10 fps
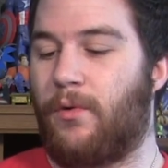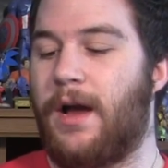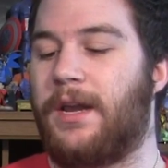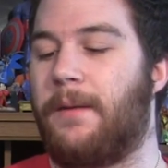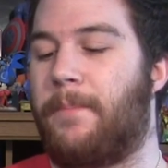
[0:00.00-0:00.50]
where
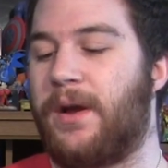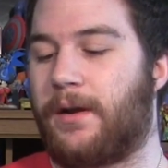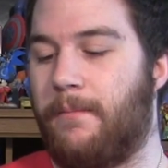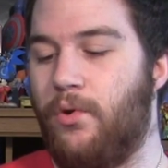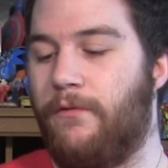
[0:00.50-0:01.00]
I need to
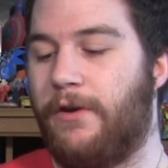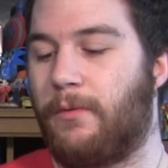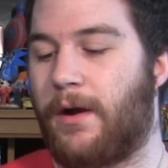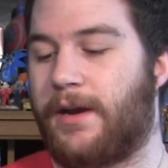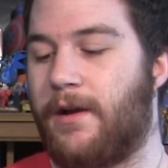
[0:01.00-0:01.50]
pick a movie
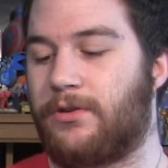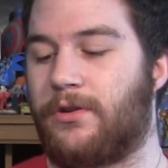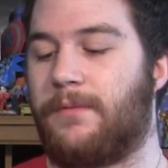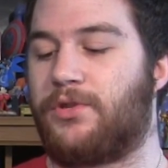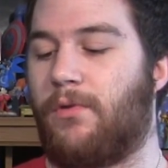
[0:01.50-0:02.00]
where a character
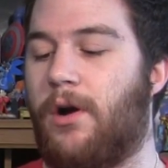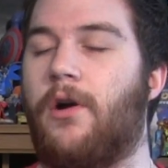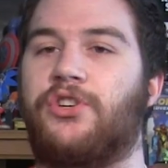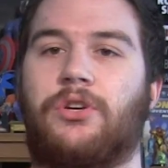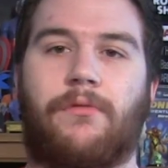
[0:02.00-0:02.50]
comes to a
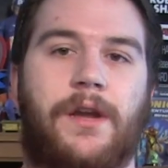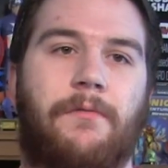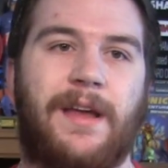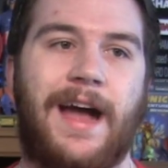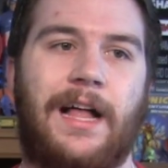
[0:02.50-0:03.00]
harsh, gritty
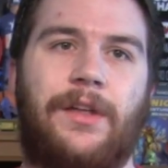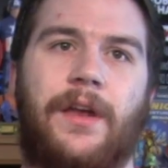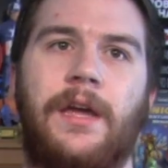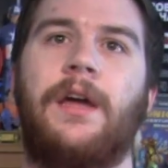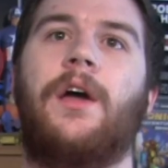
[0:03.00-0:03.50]

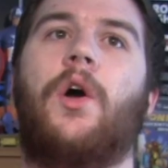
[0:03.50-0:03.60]
reality.